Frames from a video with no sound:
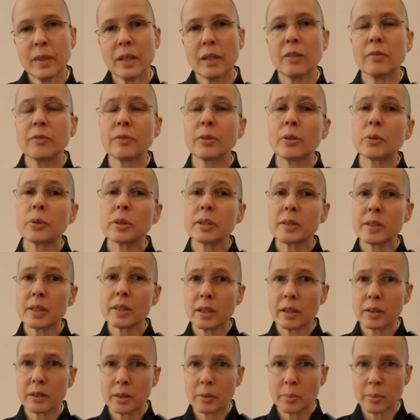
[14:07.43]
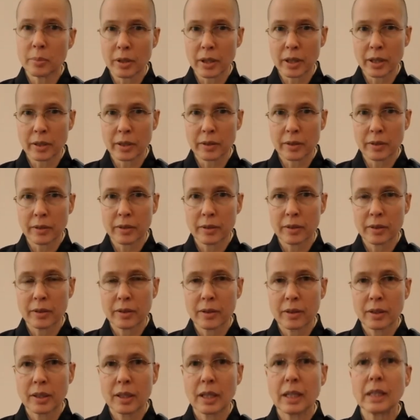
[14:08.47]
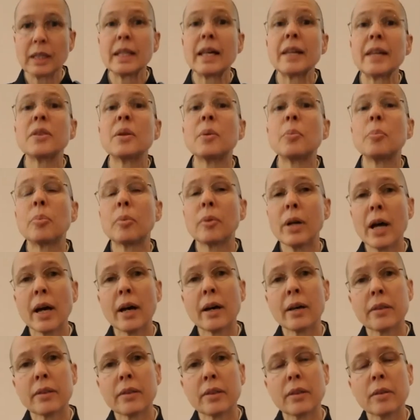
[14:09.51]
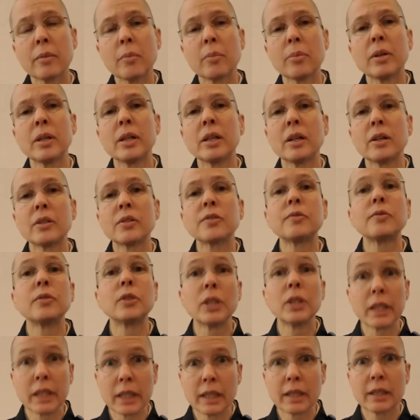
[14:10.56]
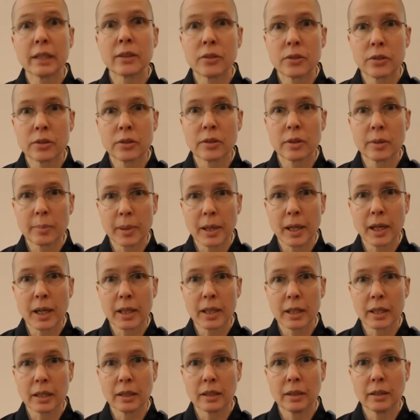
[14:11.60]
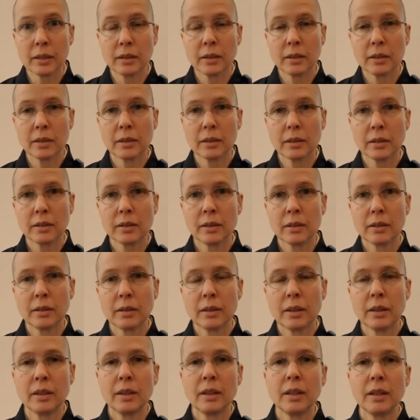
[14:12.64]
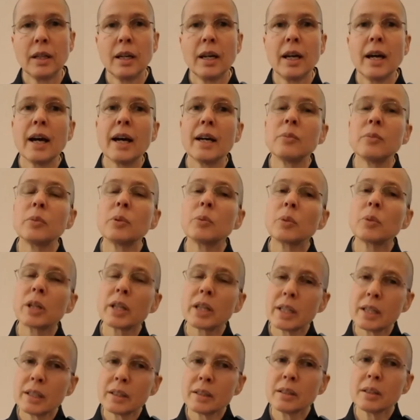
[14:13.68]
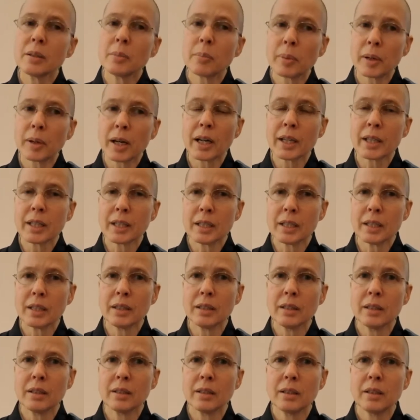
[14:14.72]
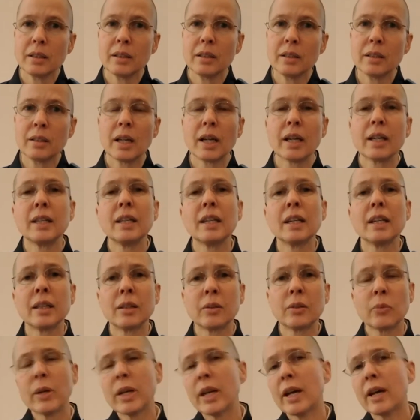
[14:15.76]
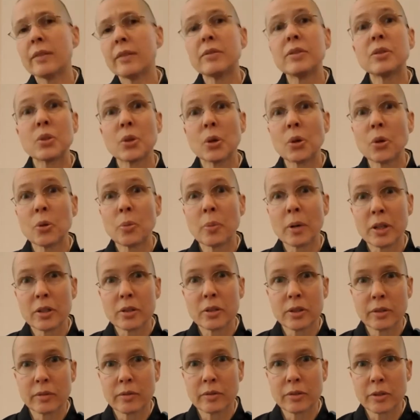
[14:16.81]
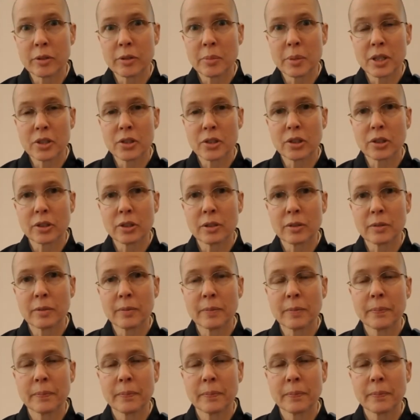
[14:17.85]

Focusing on the breath, let the breath bring us fully into the body. And when we're in the body, again, we have so much information.